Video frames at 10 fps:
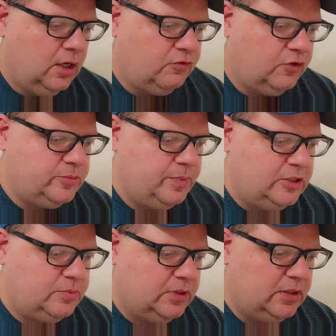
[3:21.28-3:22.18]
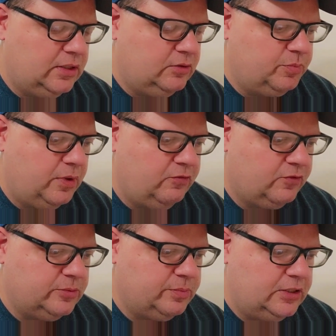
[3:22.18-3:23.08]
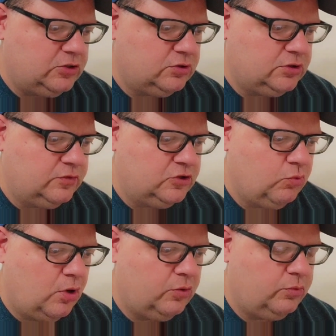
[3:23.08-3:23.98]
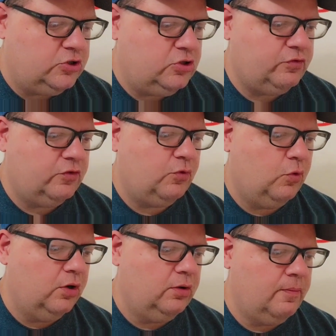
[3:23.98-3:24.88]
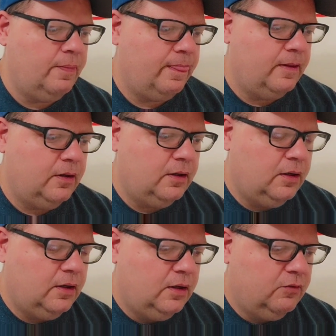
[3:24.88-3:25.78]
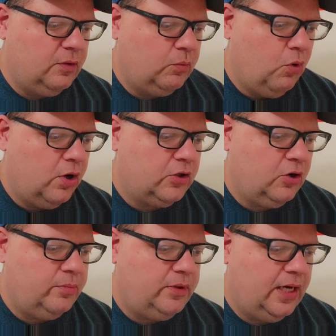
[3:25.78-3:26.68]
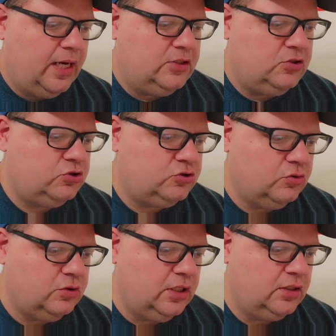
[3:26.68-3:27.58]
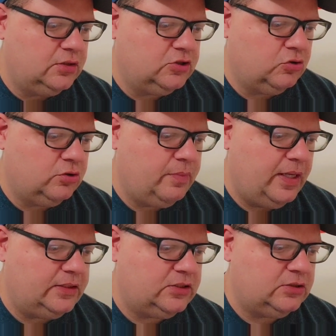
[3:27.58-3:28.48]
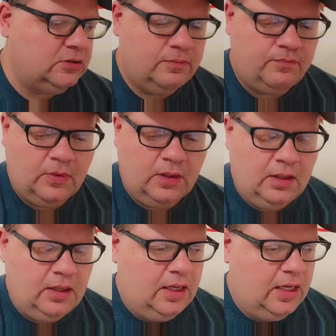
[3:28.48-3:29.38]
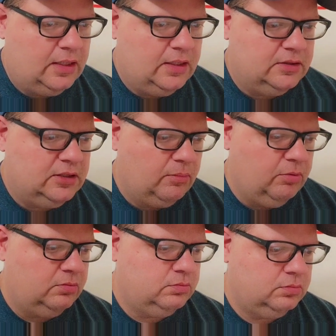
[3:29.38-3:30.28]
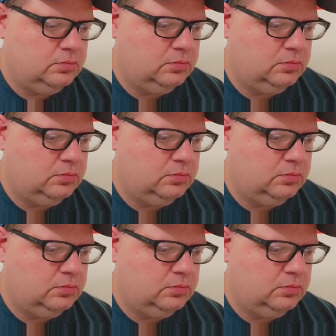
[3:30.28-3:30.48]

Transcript: First baseman, and he's playing first base, Christopher Suarez, went 2-for-4. They walk an RBI, a stolen base, and a double.